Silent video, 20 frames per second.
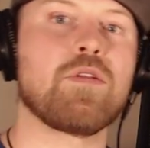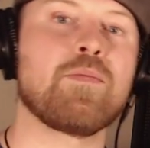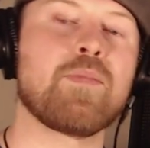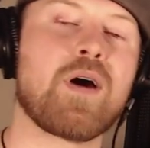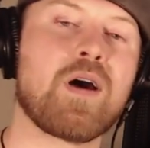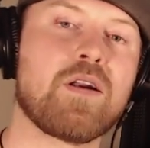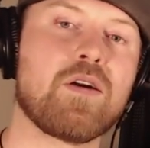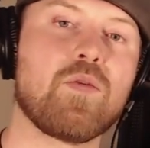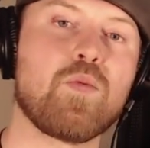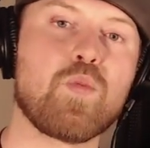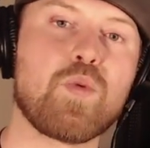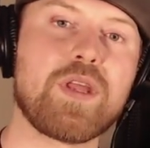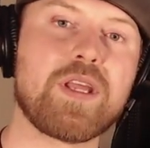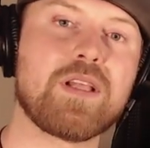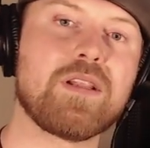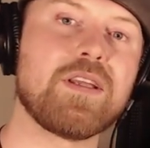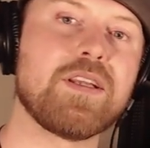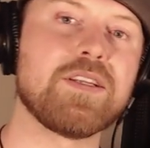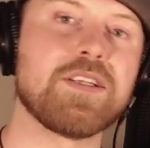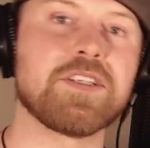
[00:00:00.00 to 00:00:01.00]
them on our
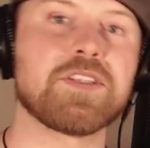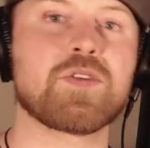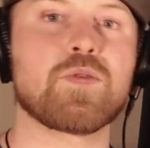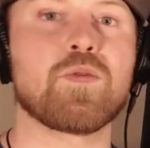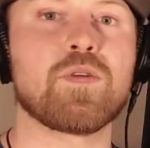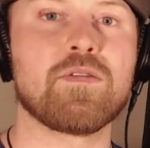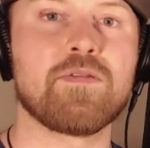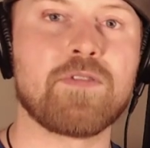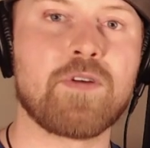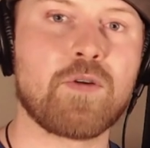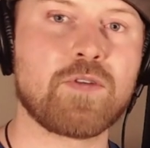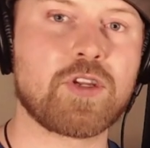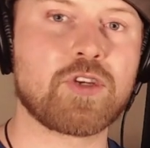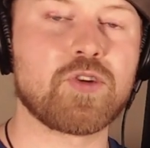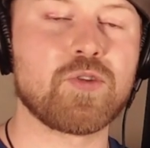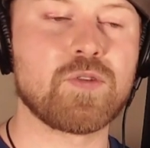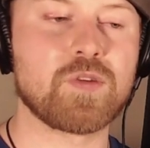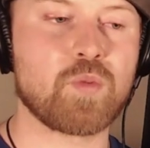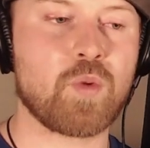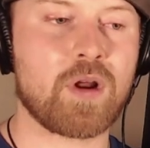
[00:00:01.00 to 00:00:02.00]
weekly Discord vote to
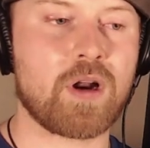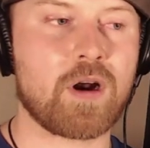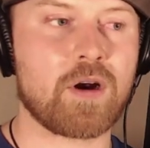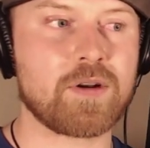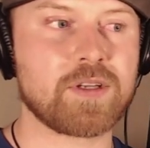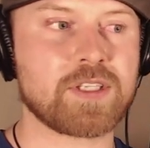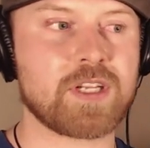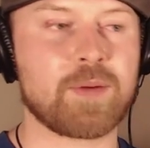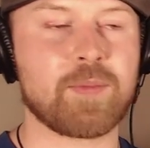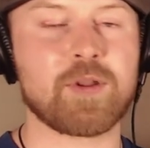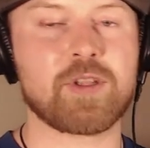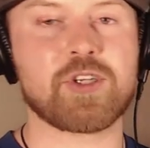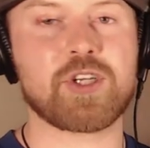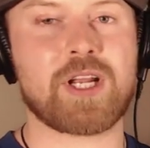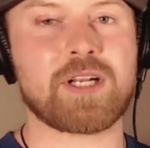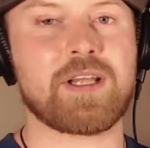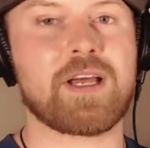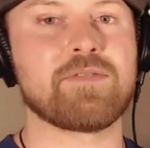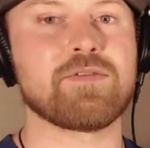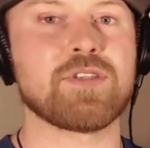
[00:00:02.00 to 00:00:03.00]
choose what artists come on the
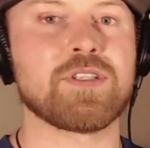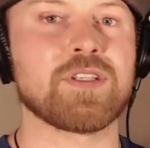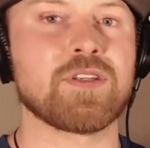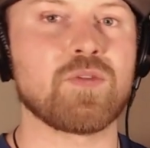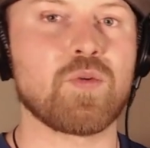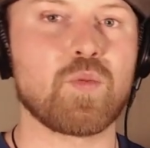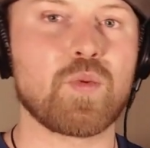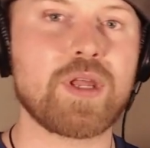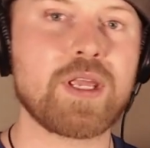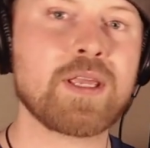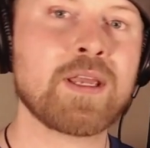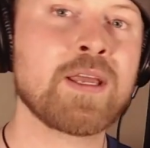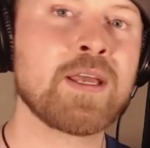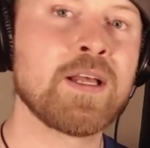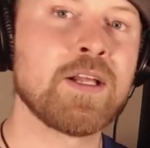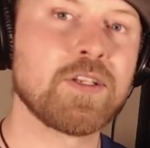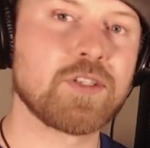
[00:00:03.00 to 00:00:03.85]
channel every single week.